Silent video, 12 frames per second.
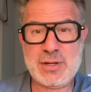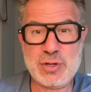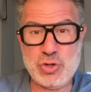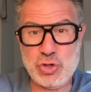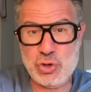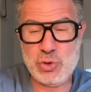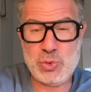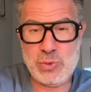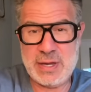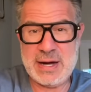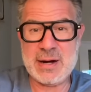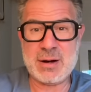You
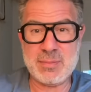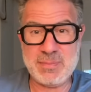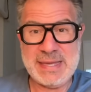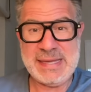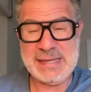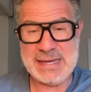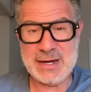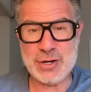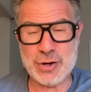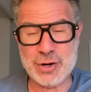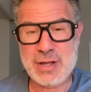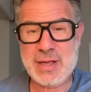there, me
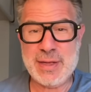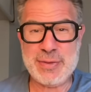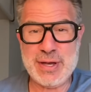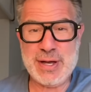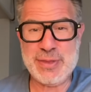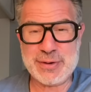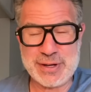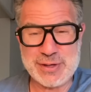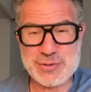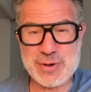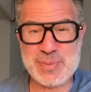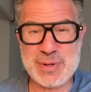here, and the other
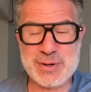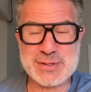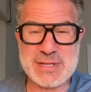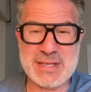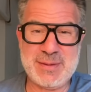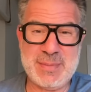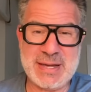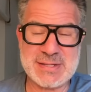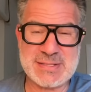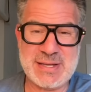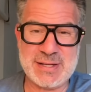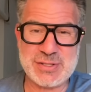contributors in the
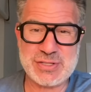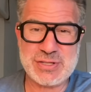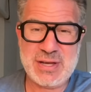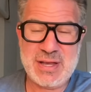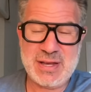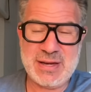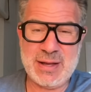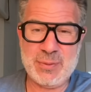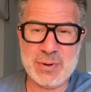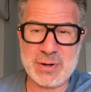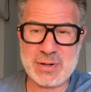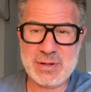Midas Touch
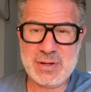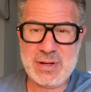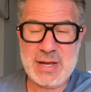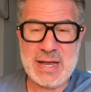Network.